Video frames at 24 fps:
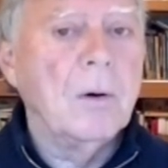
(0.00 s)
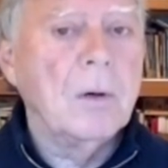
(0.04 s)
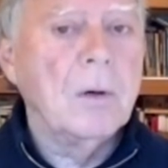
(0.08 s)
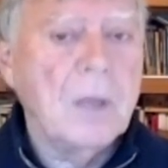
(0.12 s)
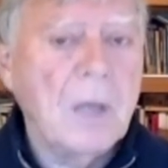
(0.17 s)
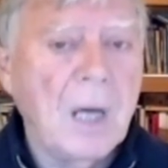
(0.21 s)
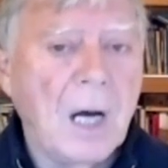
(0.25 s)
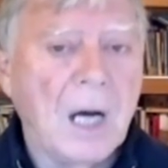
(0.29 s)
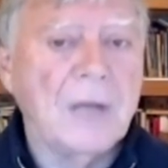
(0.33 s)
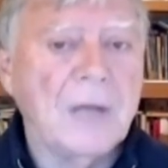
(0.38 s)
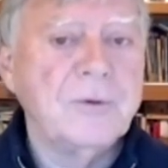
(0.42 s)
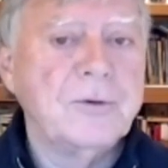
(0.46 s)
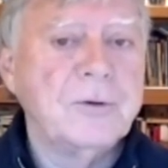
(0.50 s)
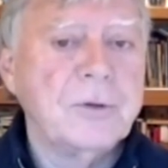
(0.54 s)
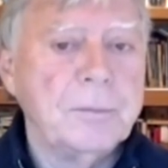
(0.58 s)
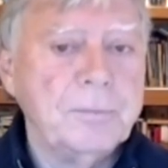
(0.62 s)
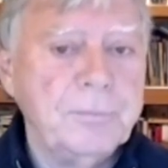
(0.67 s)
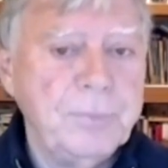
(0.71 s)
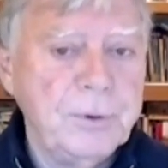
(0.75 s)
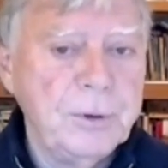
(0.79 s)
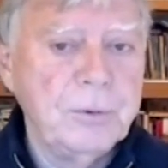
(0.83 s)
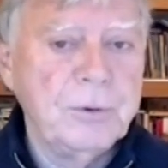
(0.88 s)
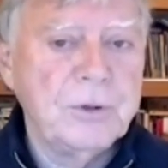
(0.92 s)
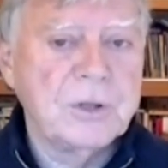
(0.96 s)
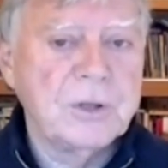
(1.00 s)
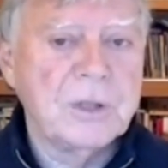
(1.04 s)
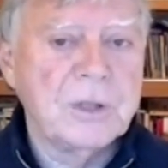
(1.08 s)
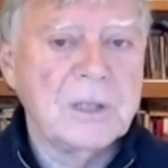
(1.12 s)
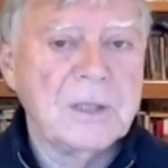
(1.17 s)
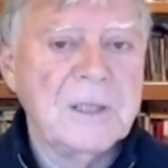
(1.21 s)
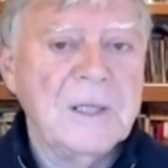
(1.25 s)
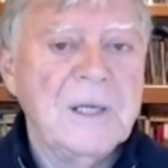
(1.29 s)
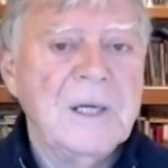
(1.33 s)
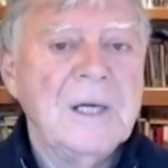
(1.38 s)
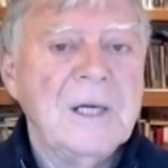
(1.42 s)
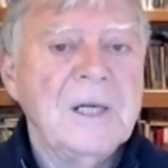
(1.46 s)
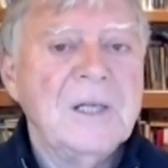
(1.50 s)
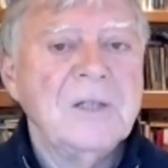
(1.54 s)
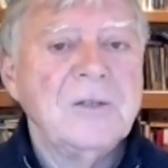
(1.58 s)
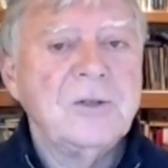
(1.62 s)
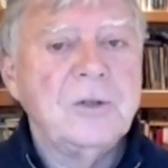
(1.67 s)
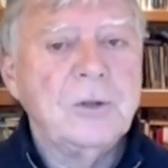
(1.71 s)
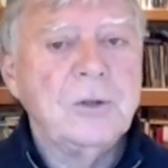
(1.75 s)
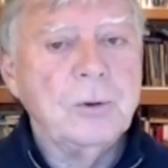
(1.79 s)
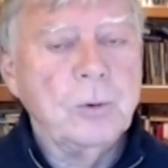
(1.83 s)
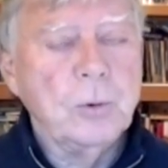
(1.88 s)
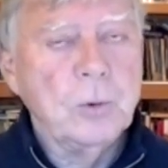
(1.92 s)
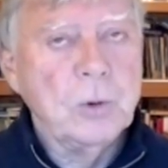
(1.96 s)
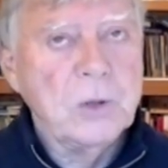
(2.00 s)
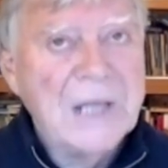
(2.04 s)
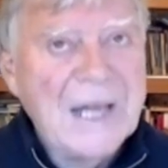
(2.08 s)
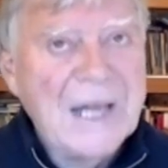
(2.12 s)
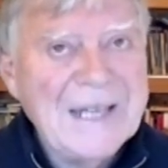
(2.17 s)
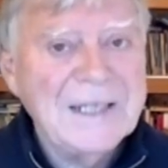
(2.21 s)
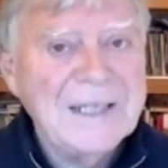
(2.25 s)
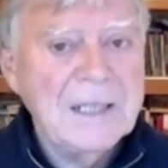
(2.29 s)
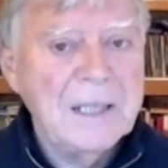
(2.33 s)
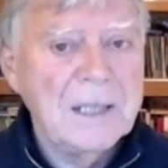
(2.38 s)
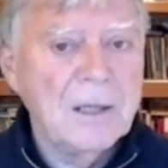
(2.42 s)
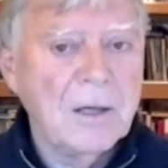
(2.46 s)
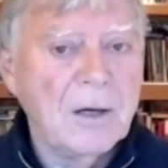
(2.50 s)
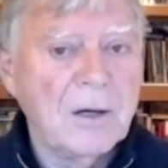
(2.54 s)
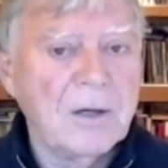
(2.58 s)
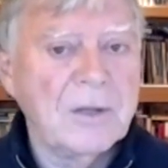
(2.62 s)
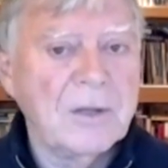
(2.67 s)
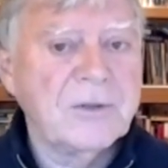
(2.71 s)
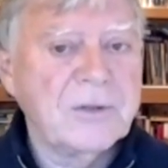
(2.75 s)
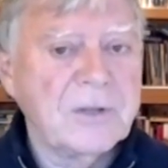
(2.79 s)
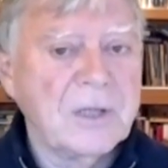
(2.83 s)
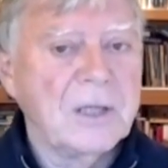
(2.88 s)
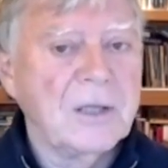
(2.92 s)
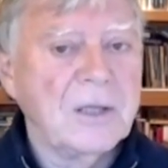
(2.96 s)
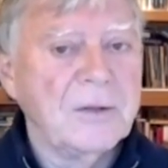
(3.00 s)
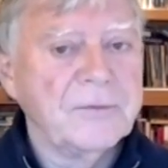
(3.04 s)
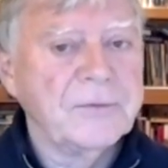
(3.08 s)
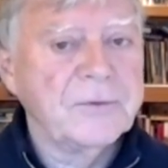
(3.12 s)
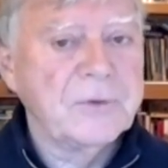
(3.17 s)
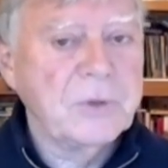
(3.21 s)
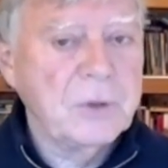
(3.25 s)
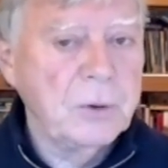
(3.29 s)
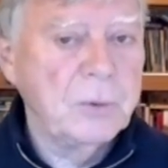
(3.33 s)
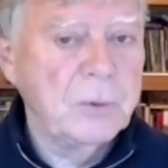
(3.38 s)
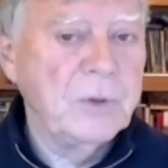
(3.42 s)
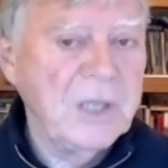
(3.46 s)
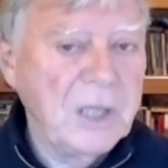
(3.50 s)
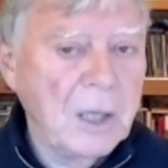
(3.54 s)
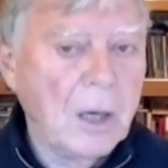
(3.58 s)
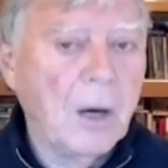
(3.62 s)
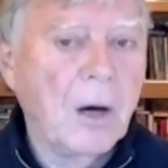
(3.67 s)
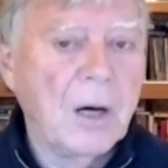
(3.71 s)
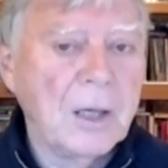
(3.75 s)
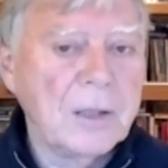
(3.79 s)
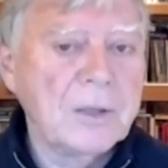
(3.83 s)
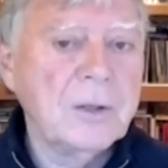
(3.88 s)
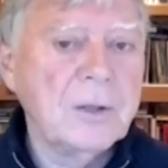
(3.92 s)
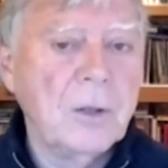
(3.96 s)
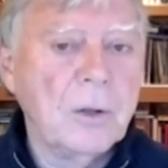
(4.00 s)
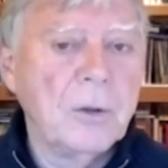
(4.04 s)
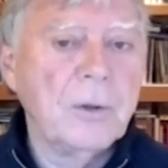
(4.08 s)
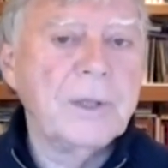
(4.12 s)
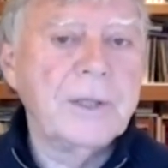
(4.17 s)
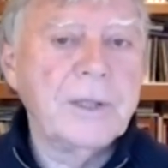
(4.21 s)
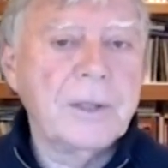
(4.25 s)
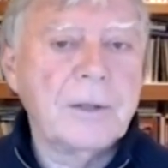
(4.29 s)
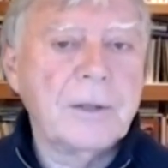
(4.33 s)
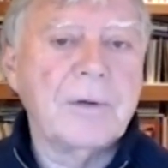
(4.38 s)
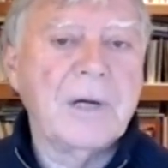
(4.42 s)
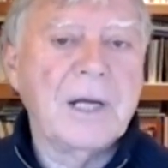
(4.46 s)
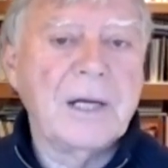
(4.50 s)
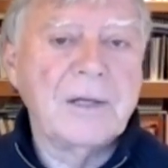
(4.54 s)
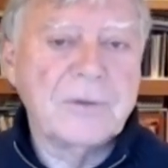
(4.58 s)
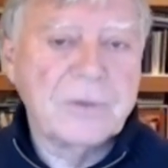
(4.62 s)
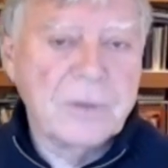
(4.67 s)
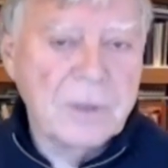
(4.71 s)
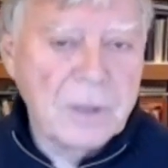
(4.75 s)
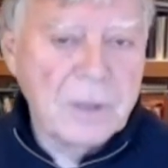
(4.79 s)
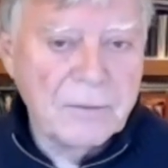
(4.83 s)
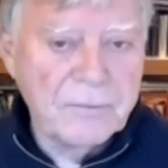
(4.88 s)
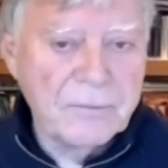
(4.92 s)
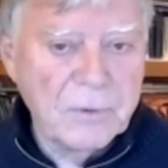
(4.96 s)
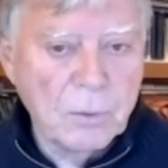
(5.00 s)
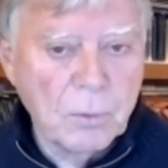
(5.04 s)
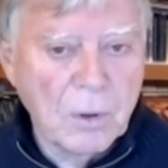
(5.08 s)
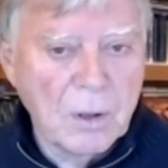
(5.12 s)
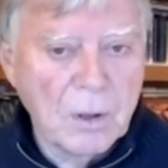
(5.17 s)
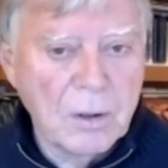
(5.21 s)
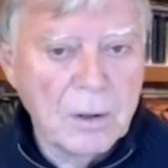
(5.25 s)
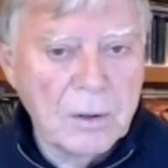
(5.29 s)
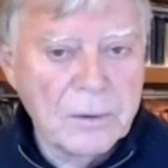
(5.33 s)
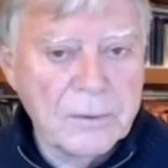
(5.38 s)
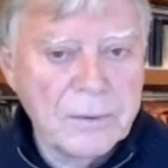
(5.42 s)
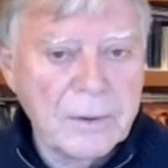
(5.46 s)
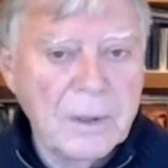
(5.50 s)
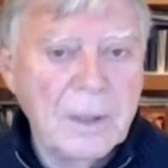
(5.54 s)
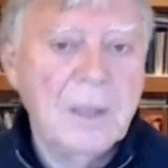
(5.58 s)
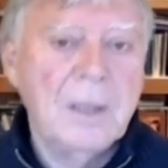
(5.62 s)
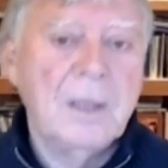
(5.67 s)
contribution to lending ourselves to the ongoing creation of the world.